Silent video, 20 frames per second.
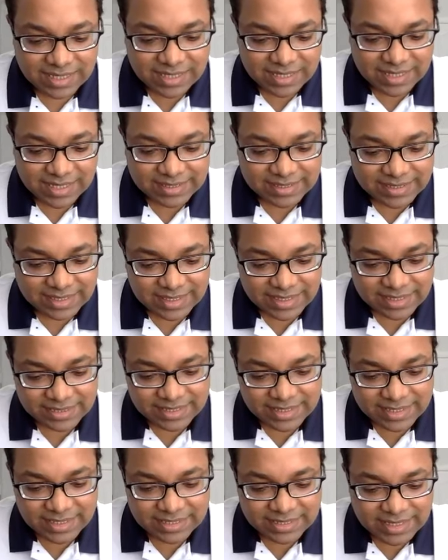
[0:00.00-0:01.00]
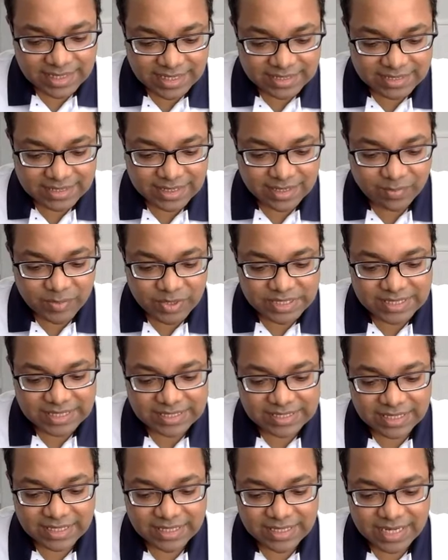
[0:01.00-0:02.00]
Asel, says, as a computer
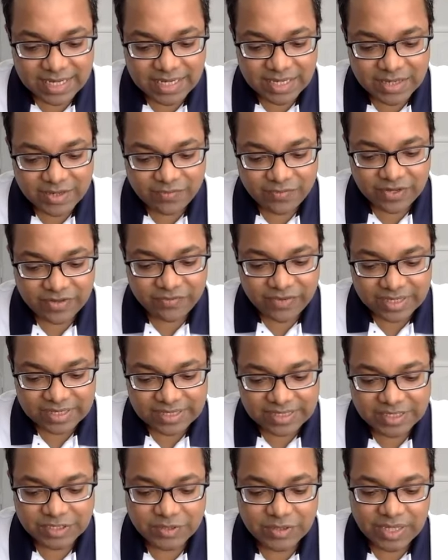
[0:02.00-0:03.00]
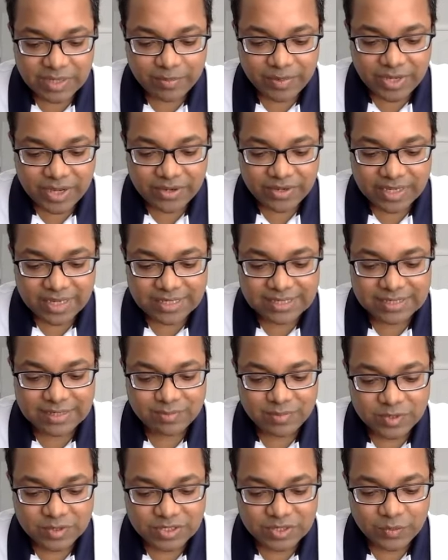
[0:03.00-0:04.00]
science undergrad, what factors should I prioritize the
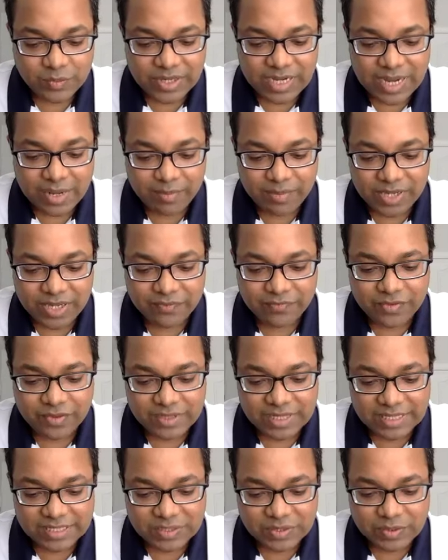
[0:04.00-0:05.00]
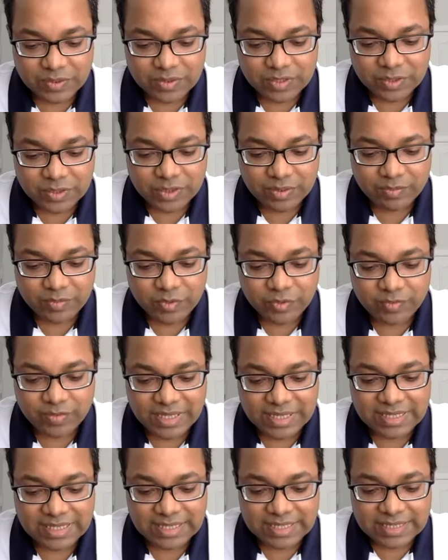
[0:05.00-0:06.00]
most when applying for grad school to improve
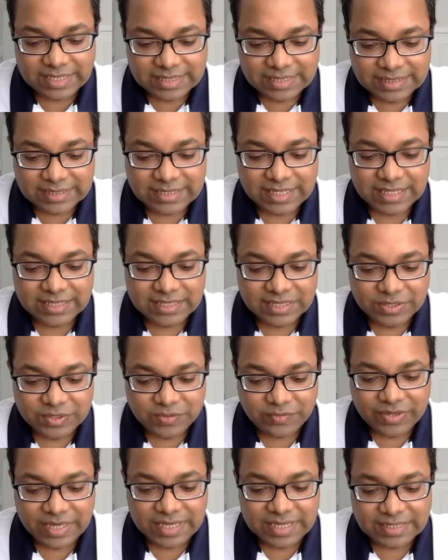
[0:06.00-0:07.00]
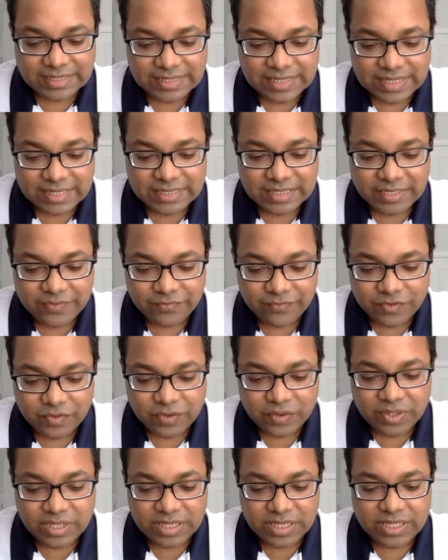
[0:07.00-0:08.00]
my chances of getting selected
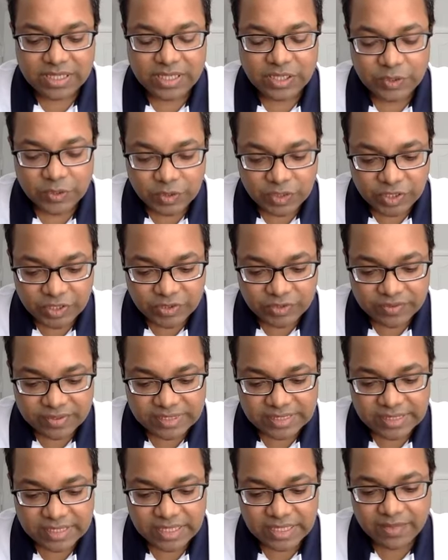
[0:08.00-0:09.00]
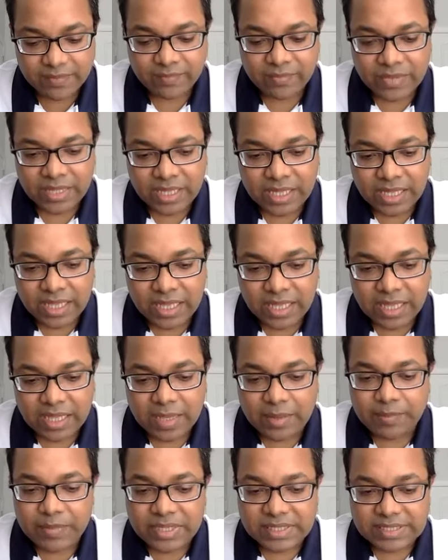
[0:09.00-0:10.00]
for a good university?
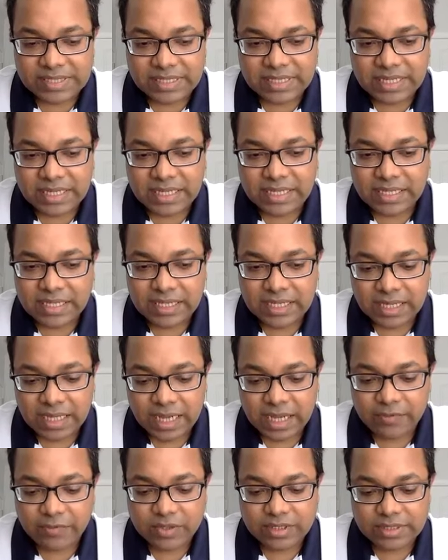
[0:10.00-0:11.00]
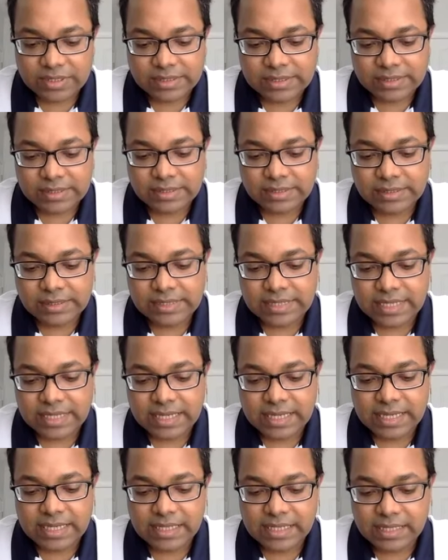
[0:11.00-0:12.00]
Personally, I would
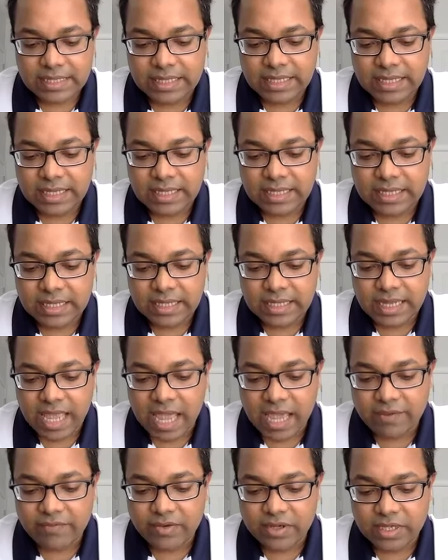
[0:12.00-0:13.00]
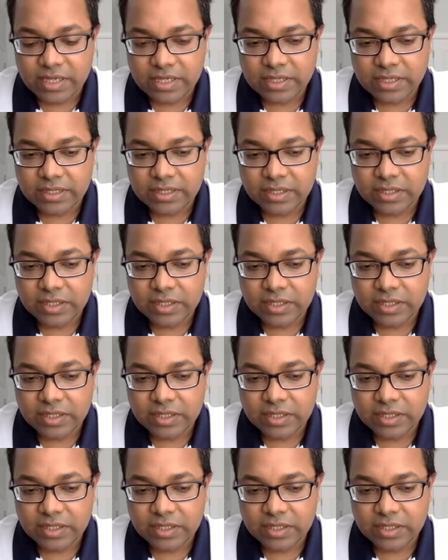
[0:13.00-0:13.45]
say have a